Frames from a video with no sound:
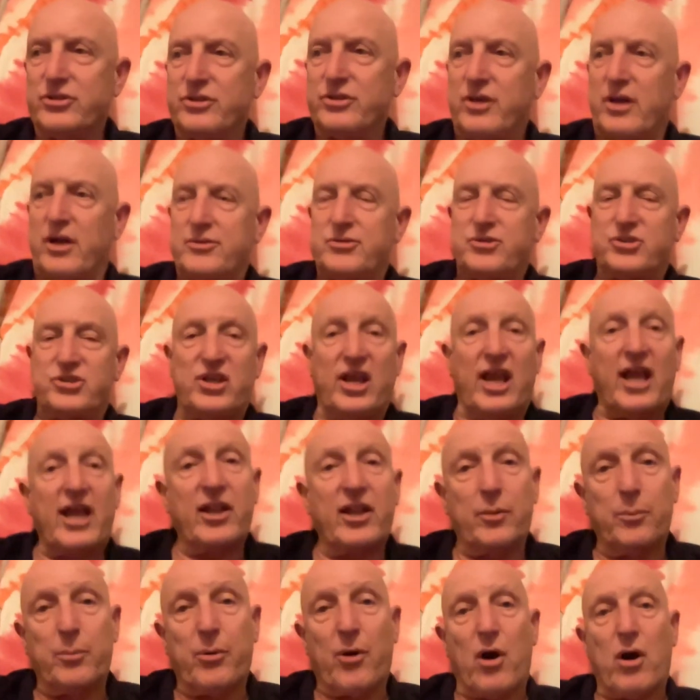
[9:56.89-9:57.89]
uh,
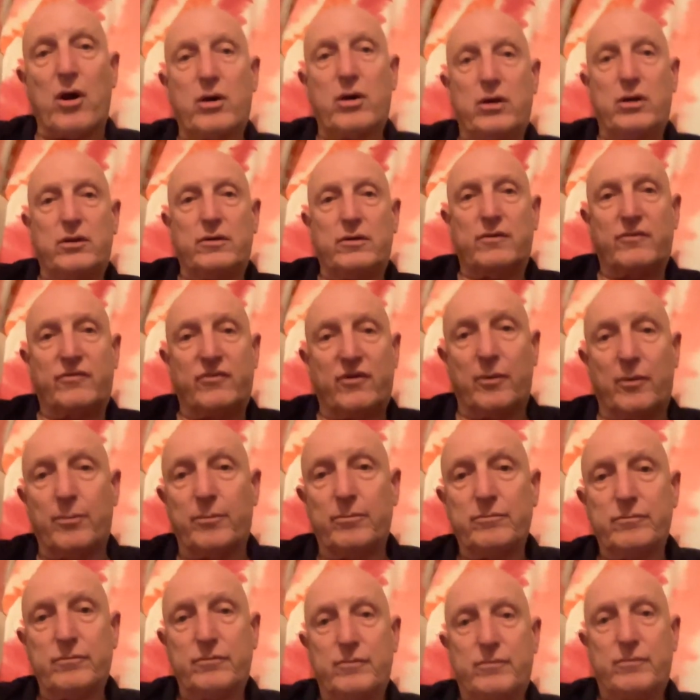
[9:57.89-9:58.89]
stand apart
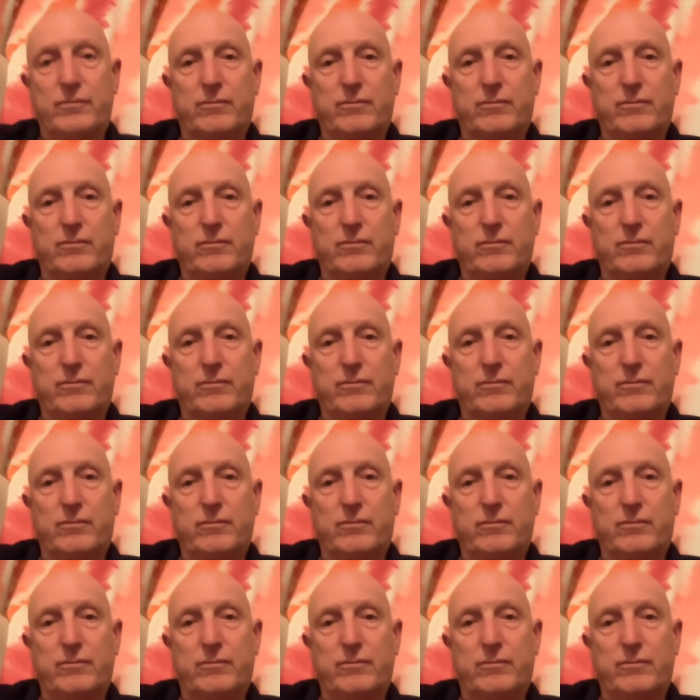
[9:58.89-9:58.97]
from